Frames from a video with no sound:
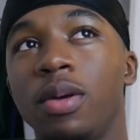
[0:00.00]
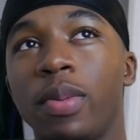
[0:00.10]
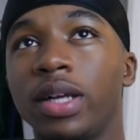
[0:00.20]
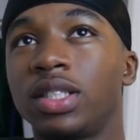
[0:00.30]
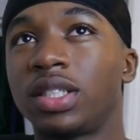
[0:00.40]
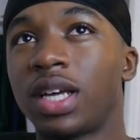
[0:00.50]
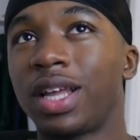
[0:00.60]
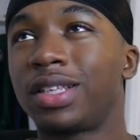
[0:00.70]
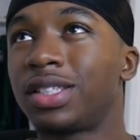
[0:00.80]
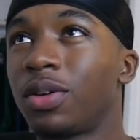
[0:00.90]
but
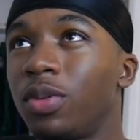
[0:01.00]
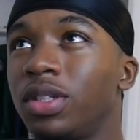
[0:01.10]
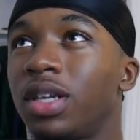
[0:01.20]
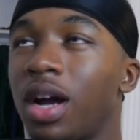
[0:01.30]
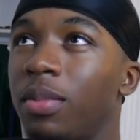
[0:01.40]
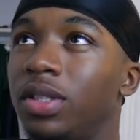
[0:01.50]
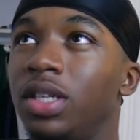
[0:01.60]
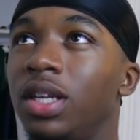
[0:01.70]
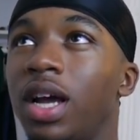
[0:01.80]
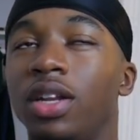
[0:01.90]
someone
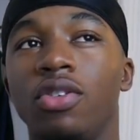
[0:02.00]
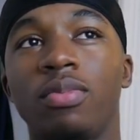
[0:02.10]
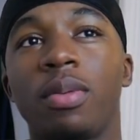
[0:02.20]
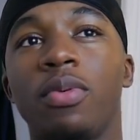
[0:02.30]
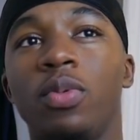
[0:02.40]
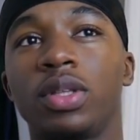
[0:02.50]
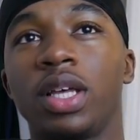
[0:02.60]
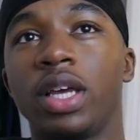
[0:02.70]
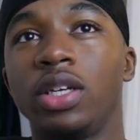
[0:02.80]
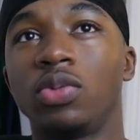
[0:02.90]
commented, I don't remember what the
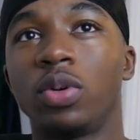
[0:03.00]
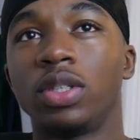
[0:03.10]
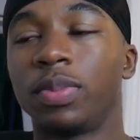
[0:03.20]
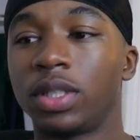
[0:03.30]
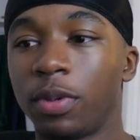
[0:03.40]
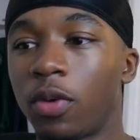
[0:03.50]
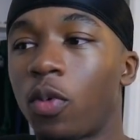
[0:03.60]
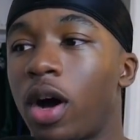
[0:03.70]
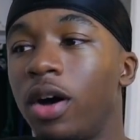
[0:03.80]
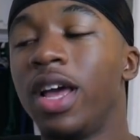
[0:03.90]
age was, but it's been a
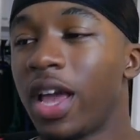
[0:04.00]
while.